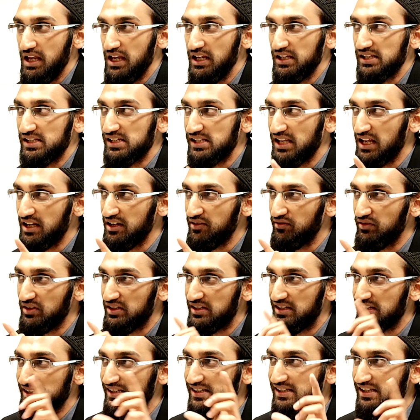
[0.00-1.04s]
Instead
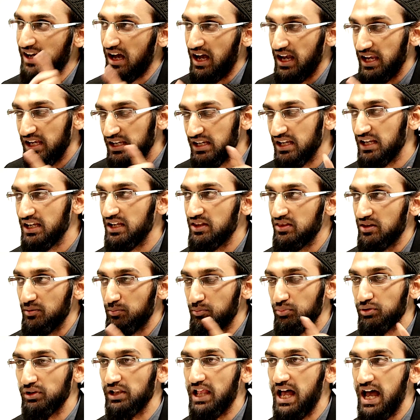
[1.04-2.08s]
of designing the
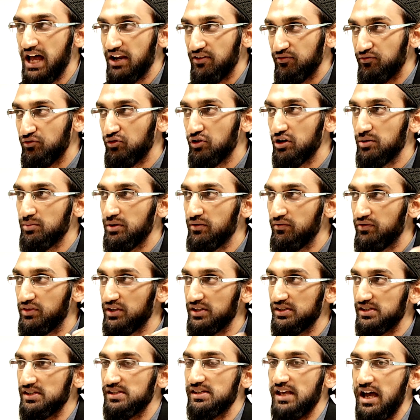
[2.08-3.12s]
platform of
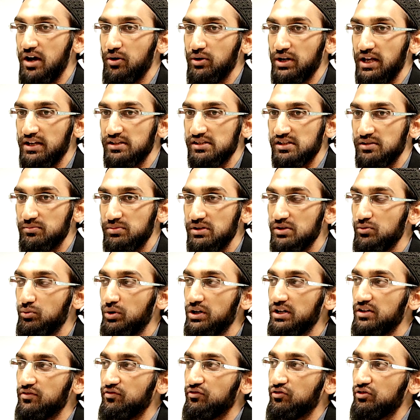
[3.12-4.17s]
this is how it has to be,
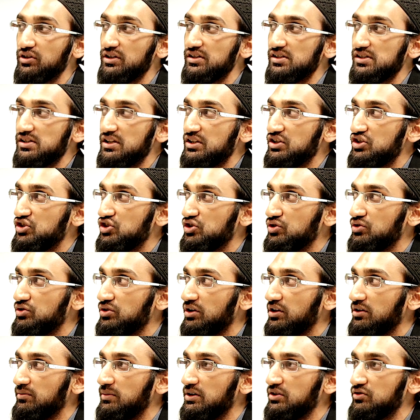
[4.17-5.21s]
what if, for instance, junior
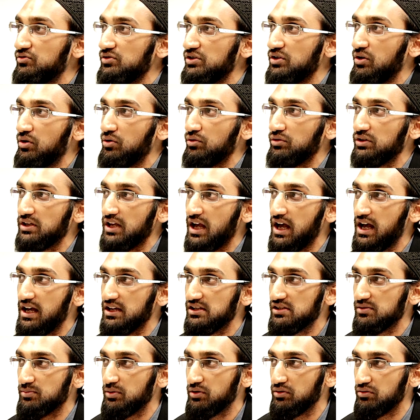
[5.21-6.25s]
elementary only
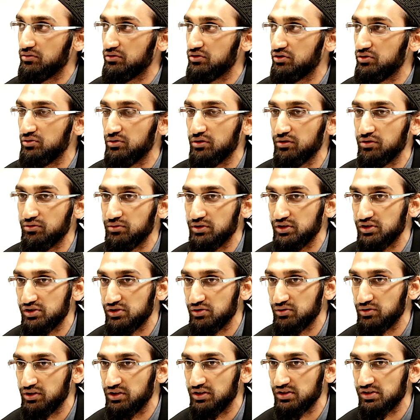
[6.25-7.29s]
has about 2 or 3
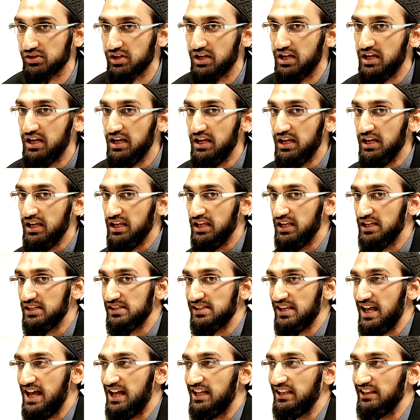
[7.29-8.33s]
students?
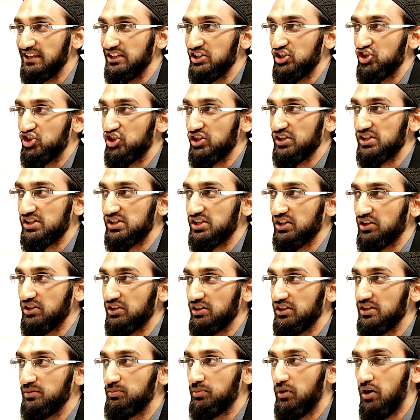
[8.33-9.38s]
Is that
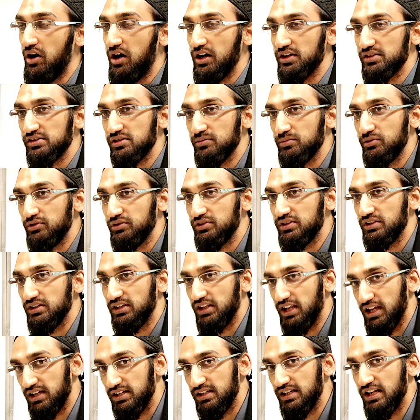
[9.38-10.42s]
logistically possible to
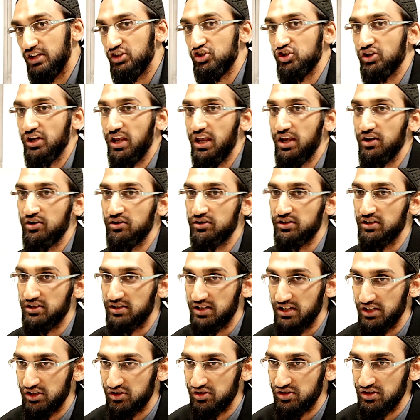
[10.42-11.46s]
get an educator to
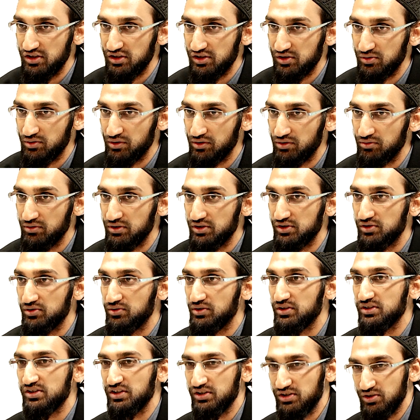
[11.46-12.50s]
teach these 2 or 3
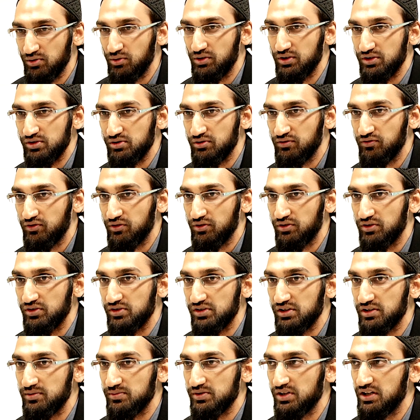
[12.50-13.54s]
students and so on and so forth? You
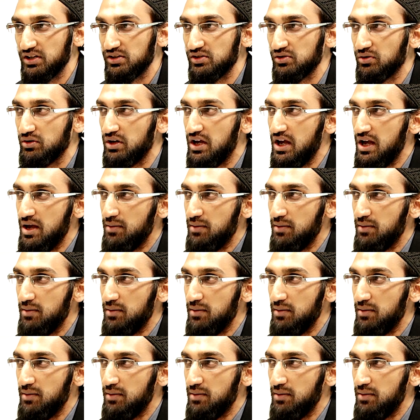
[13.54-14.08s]
see what I'm saying? So